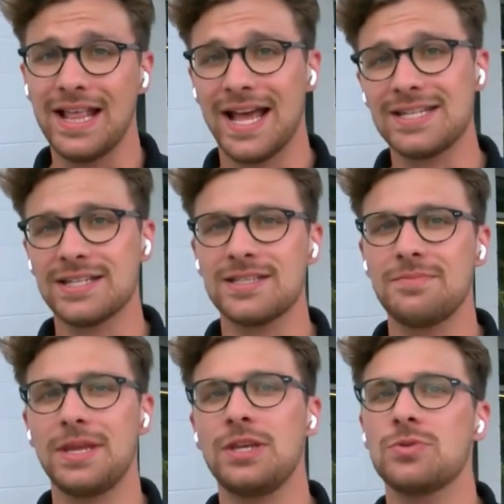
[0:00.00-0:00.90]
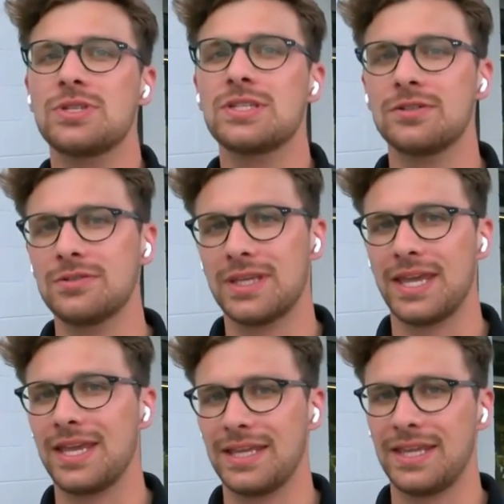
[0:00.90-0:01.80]
that doesn't mean you still
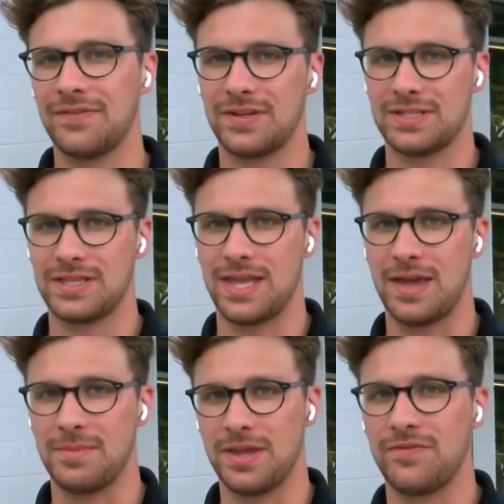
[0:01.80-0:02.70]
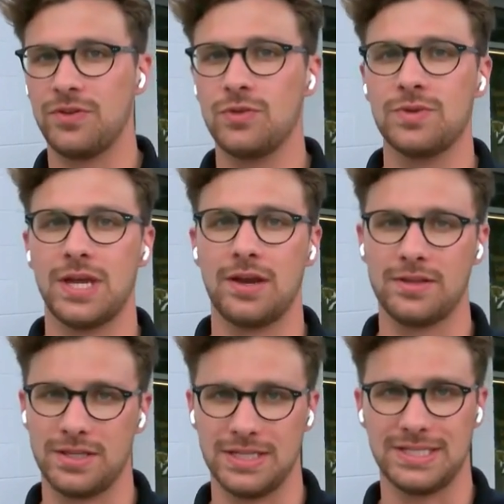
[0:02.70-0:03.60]
can't give it to them if you carry
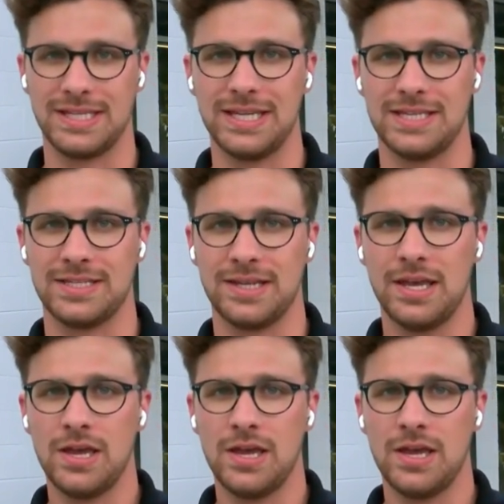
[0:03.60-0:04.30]
the disease.